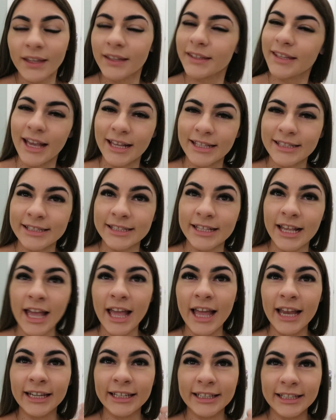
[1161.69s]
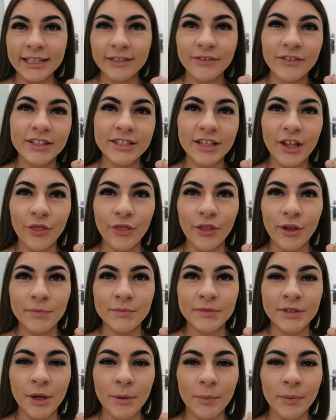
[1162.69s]
Yes, leave it a
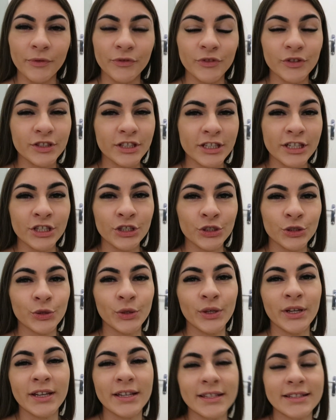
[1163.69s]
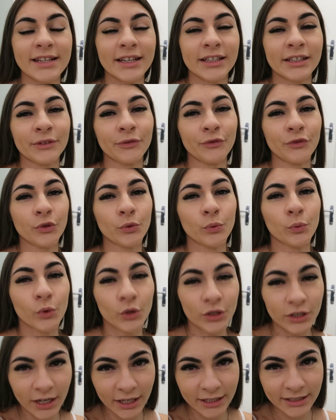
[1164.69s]
thumbs up if you did enjoy it and if you
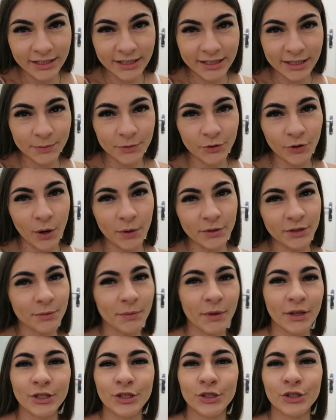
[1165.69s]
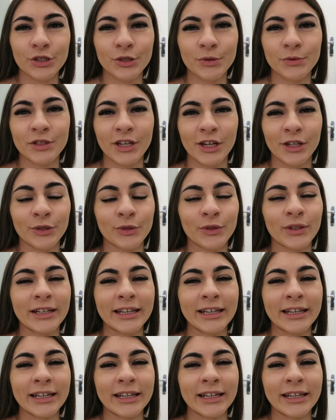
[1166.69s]
would like to subscribe to my YouTube channel,